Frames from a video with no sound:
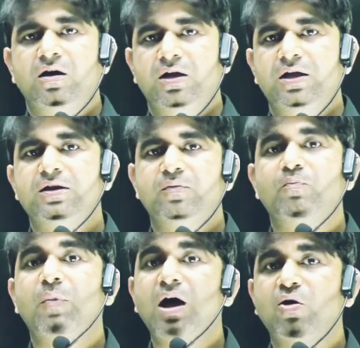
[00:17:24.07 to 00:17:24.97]

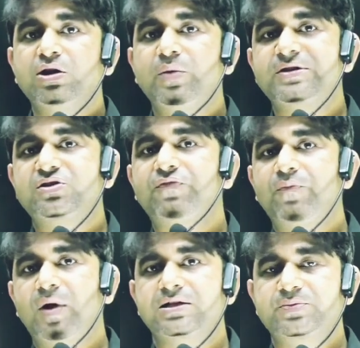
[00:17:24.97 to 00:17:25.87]
the basis of
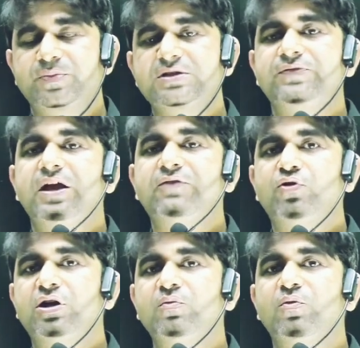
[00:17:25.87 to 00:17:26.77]
mass, means we are
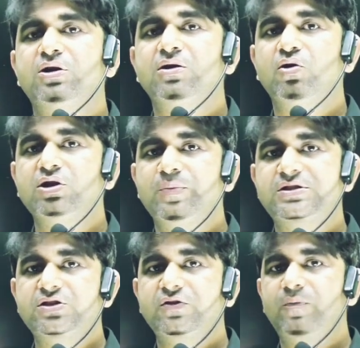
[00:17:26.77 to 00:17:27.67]
talking about the on the
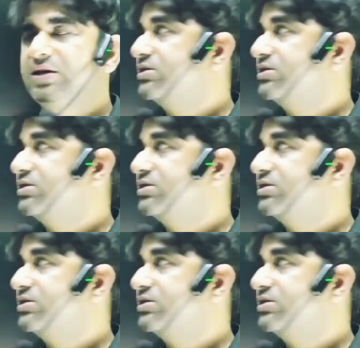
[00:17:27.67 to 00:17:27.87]
basis of mass,